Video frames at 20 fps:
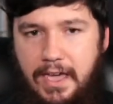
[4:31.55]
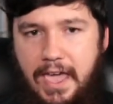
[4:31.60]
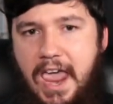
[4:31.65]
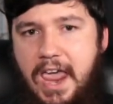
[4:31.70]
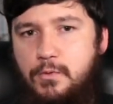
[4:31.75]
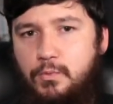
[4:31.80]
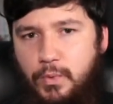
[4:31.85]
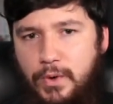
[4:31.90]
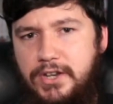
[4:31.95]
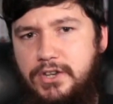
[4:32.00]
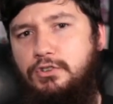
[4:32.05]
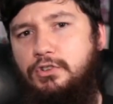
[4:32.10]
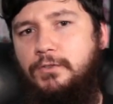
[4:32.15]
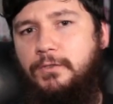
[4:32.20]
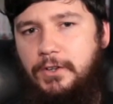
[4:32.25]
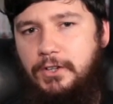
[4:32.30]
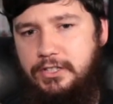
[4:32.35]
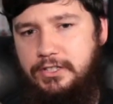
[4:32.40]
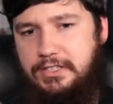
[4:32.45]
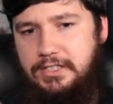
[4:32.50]
And when you're a
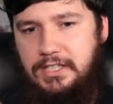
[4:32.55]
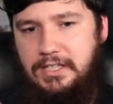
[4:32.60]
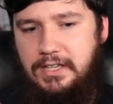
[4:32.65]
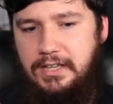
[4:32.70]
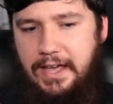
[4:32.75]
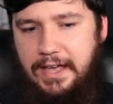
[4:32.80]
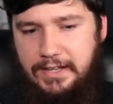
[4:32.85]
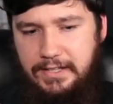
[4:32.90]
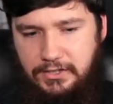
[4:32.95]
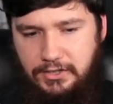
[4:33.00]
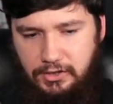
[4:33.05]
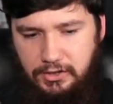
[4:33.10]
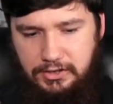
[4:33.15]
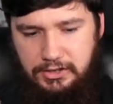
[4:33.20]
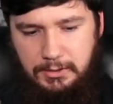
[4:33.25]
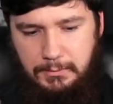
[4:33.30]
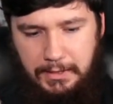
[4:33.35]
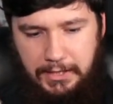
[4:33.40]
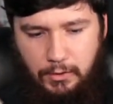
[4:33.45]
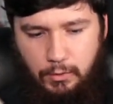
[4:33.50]
volunteer, and it's not
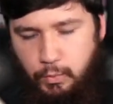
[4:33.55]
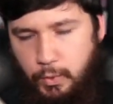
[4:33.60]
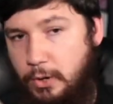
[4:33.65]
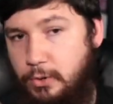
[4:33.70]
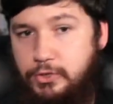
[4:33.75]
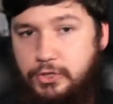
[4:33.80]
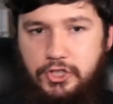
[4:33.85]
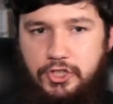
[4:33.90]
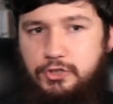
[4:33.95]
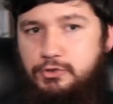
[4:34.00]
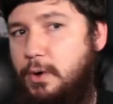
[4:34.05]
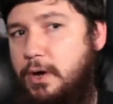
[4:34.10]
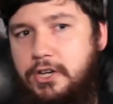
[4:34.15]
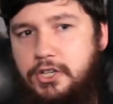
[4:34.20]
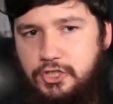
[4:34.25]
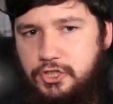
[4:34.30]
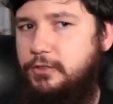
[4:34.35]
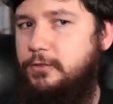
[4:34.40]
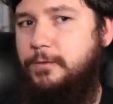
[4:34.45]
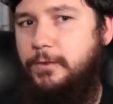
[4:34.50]
some like
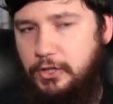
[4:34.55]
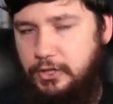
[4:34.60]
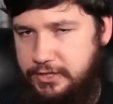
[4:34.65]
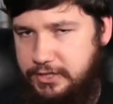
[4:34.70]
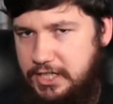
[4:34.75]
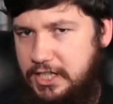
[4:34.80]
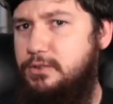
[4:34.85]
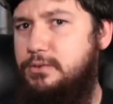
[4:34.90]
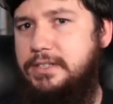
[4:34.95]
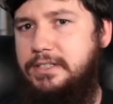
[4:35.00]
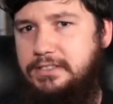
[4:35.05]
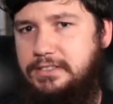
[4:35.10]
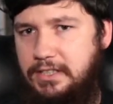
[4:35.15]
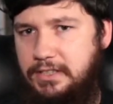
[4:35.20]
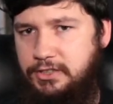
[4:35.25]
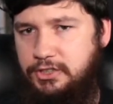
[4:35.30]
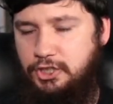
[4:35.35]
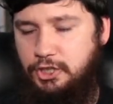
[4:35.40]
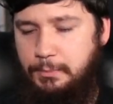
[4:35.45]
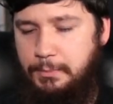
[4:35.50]
well-structured volunteering
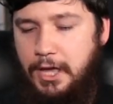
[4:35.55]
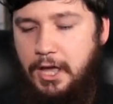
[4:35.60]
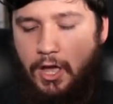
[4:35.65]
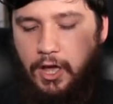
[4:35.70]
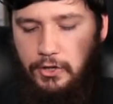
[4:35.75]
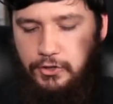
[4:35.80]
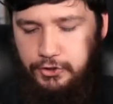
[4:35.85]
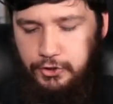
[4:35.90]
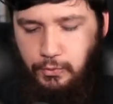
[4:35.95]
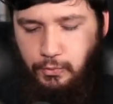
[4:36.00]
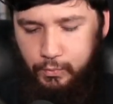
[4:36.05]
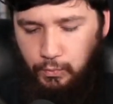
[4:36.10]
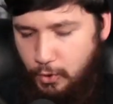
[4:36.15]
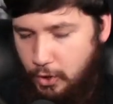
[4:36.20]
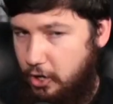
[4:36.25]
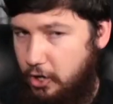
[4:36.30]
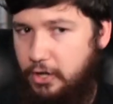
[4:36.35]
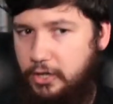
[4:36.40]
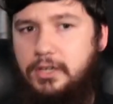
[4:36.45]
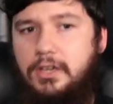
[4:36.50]
system, you
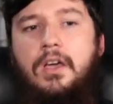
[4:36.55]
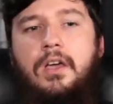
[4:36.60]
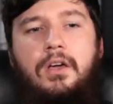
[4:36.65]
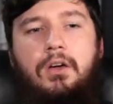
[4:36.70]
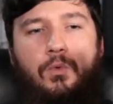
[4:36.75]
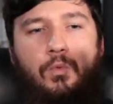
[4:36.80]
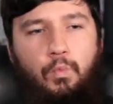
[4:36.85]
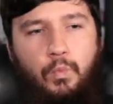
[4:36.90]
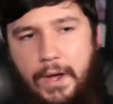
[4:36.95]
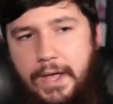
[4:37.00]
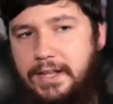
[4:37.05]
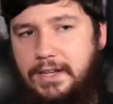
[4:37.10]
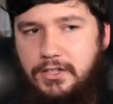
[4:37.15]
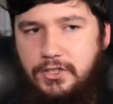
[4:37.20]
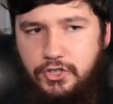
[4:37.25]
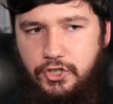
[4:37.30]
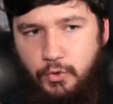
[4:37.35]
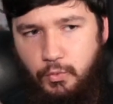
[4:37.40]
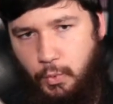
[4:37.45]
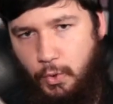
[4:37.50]
work
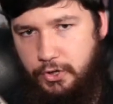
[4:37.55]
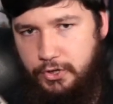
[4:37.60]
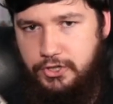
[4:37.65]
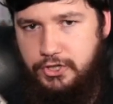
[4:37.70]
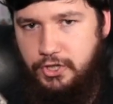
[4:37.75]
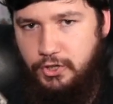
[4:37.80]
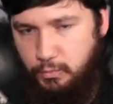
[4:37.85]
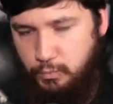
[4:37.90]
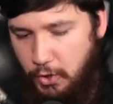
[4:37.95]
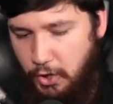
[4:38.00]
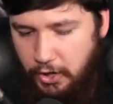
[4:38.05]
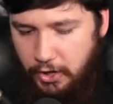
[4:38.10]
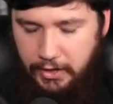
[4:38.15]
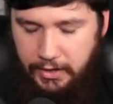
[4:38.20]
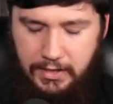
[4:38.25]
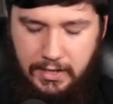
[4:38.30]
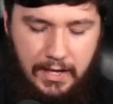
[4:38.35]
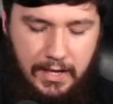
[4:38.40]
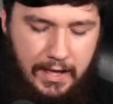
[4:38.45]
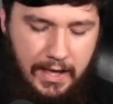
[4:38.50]
when you want to work.